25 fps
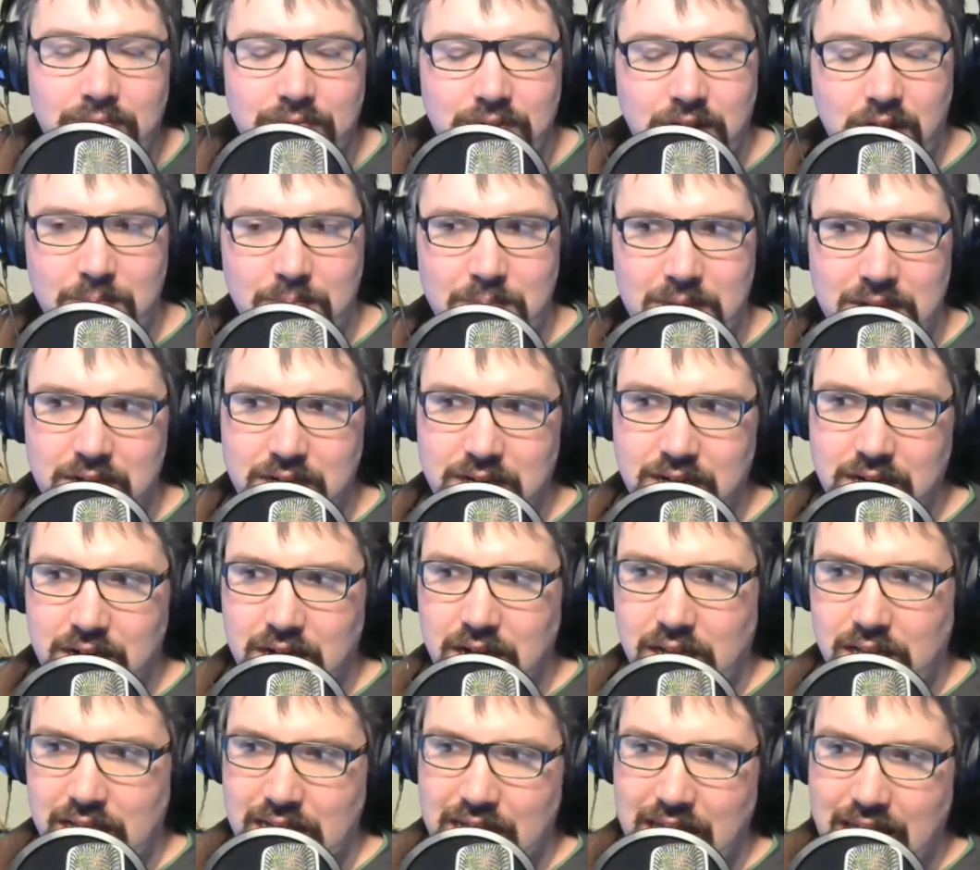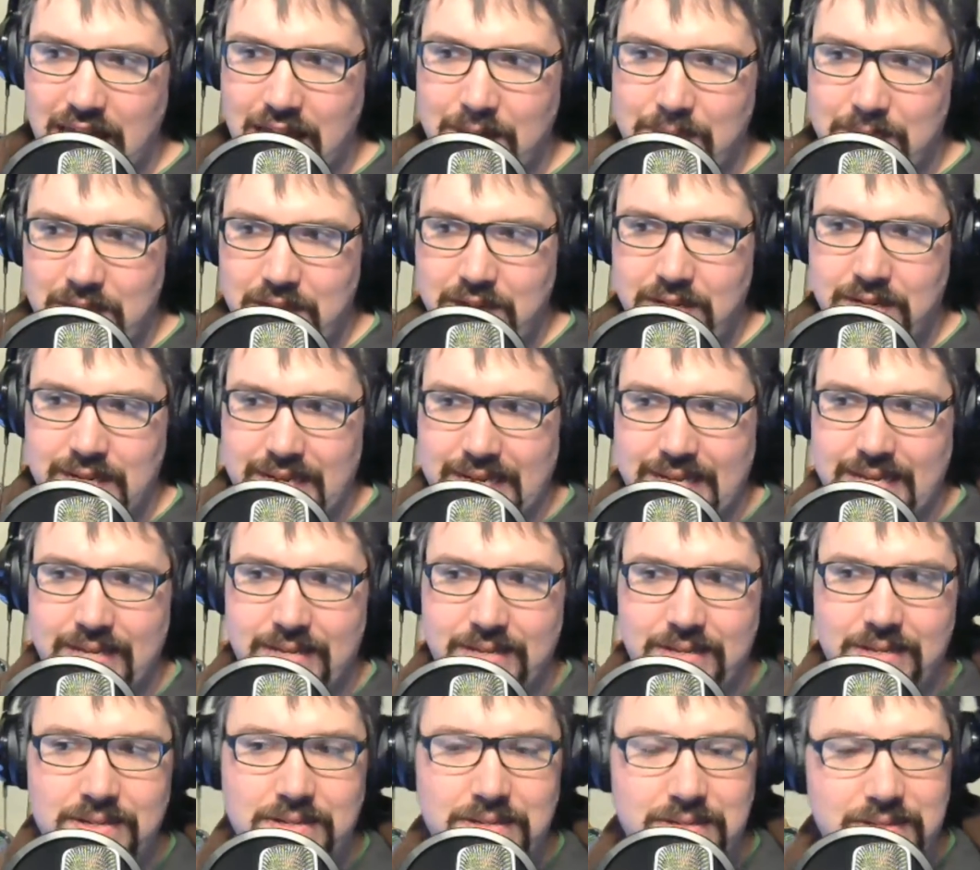I've commented like Amon
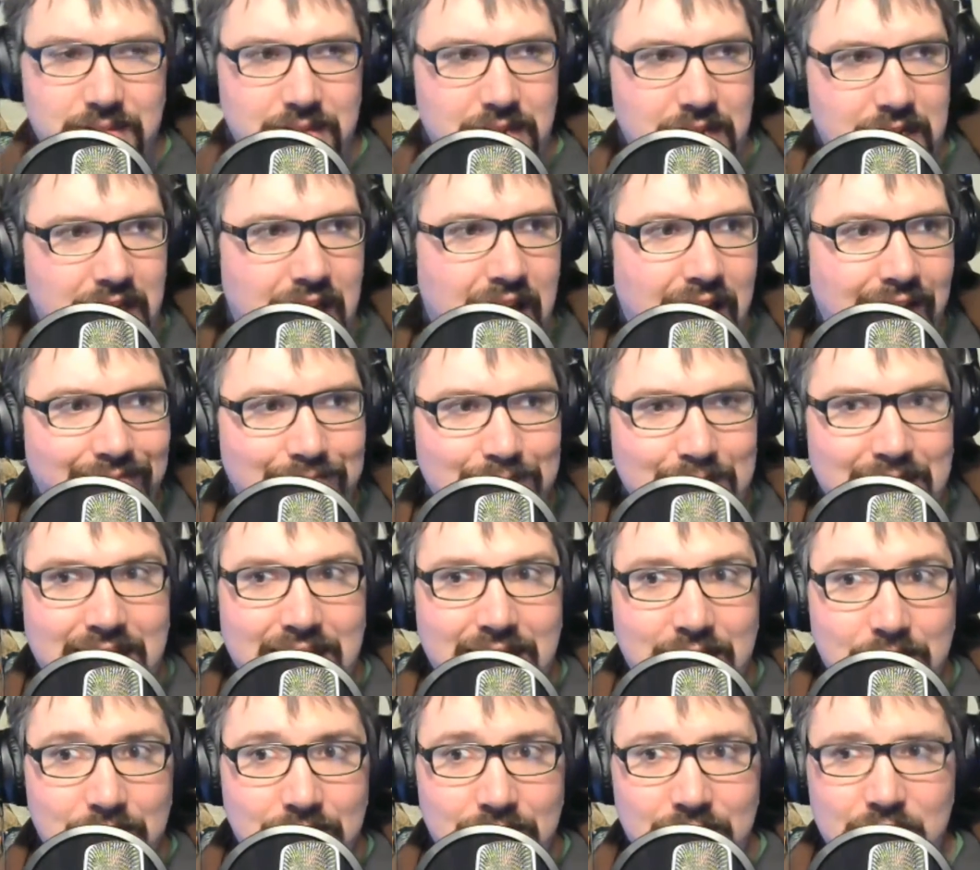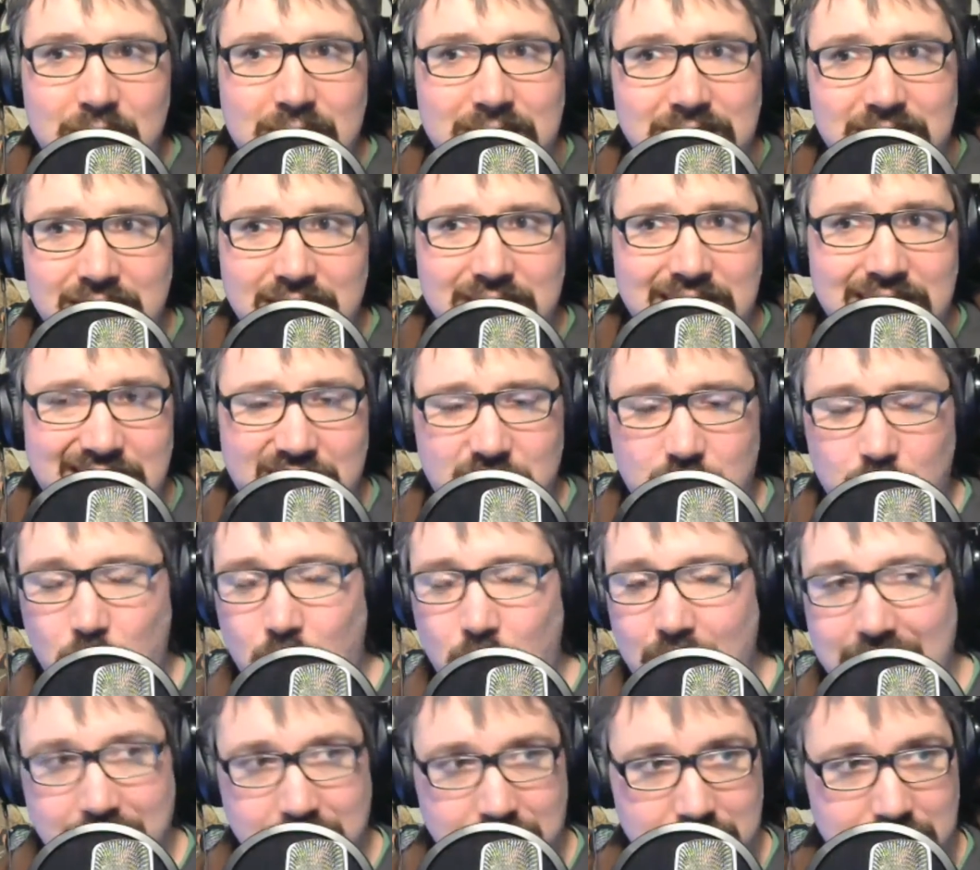is like I've met him physically
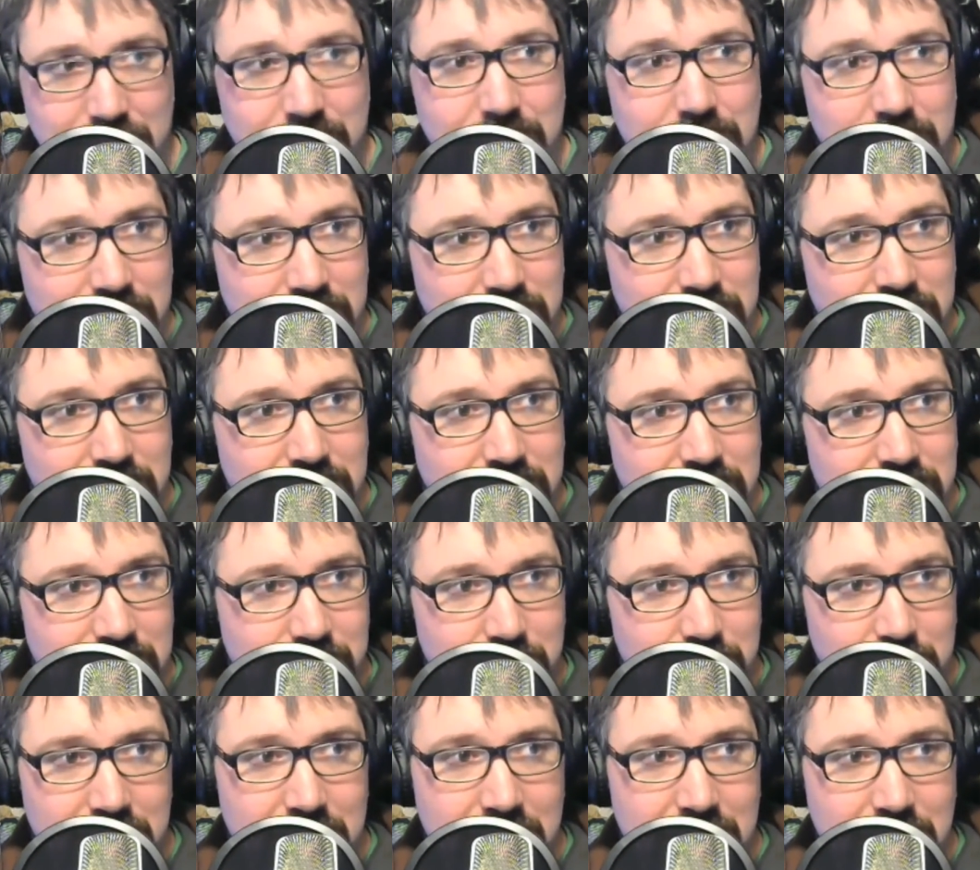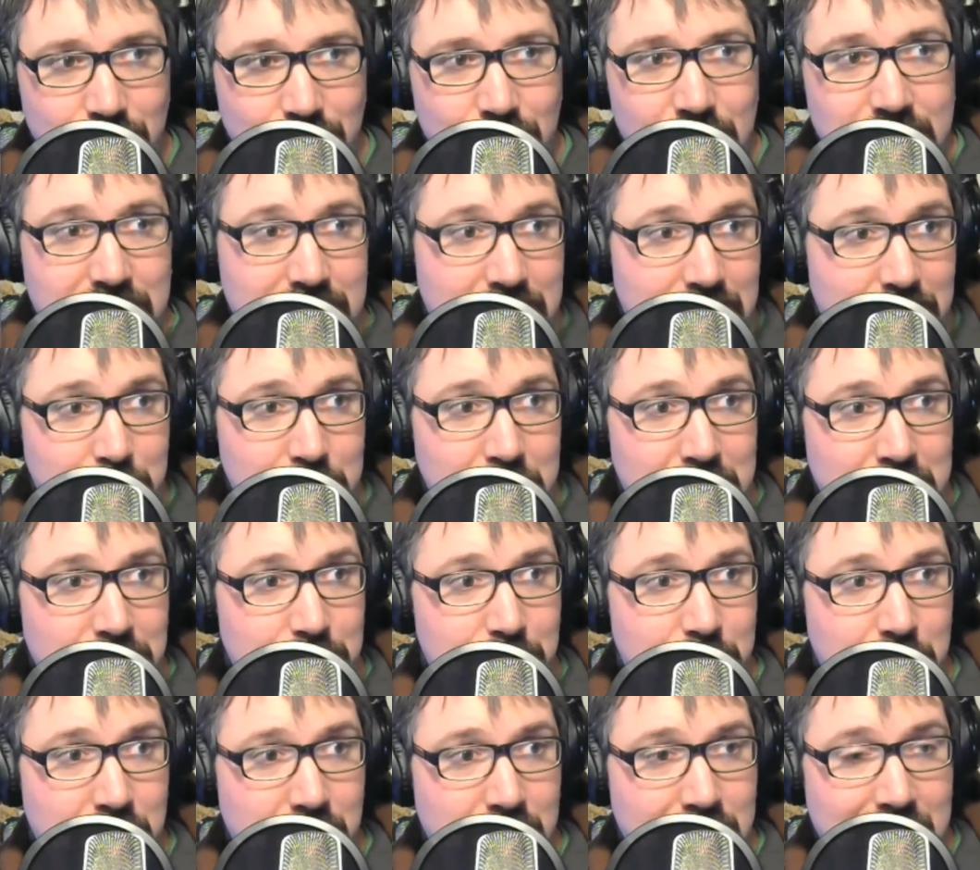twice mm-hmm. when he's visited
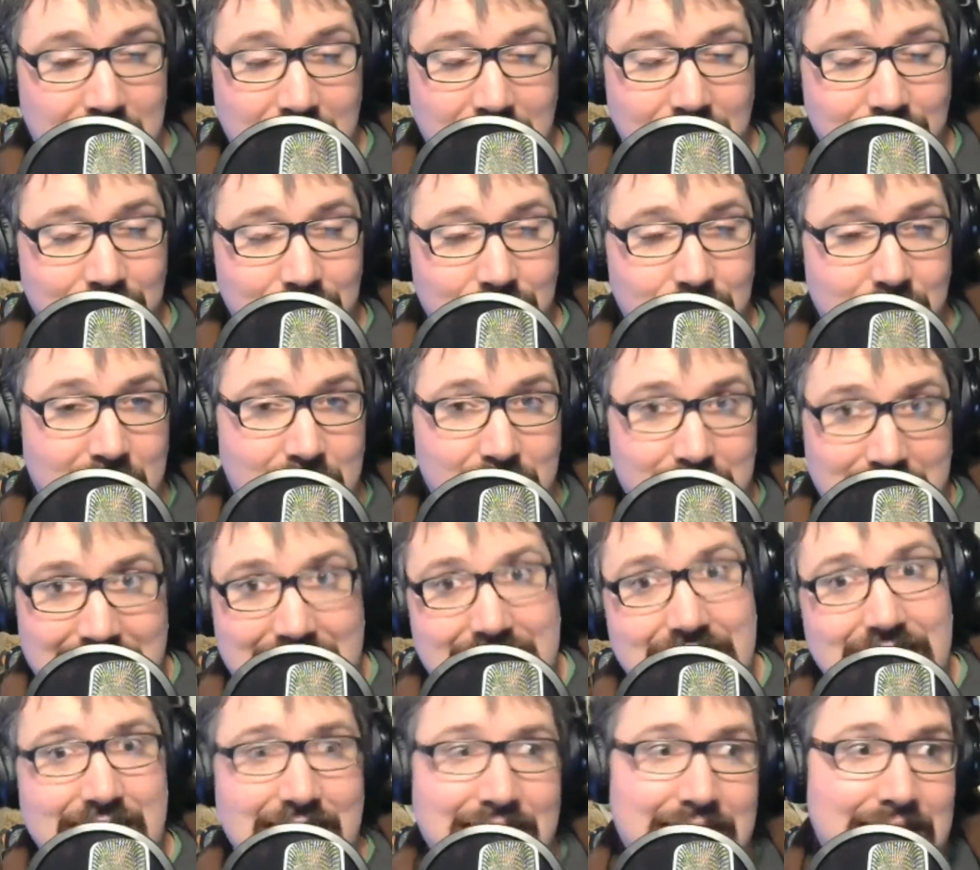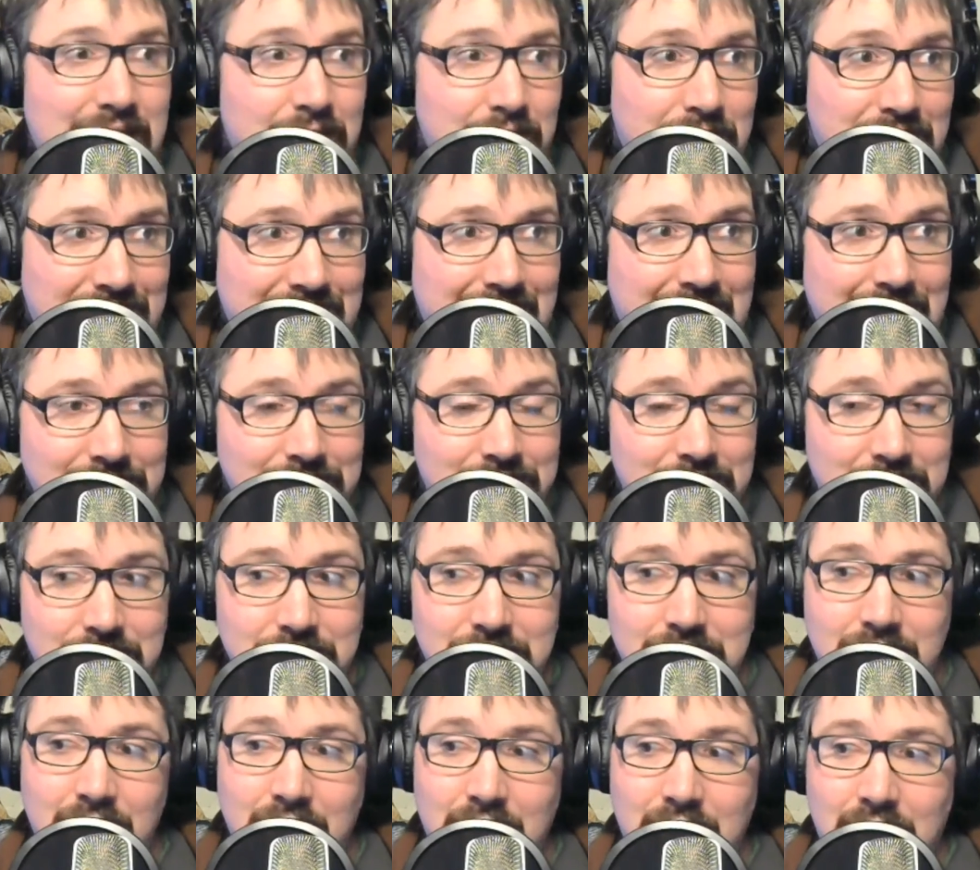Pittsburgh, and I yeah. I need to get down to
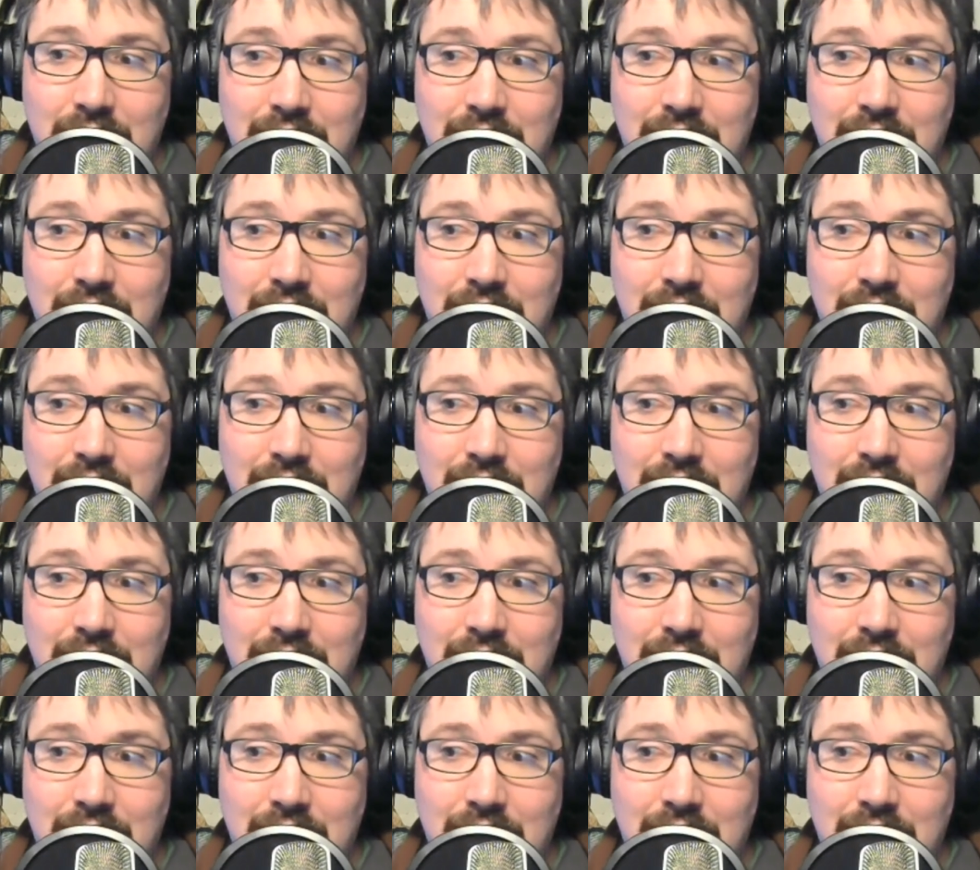Texas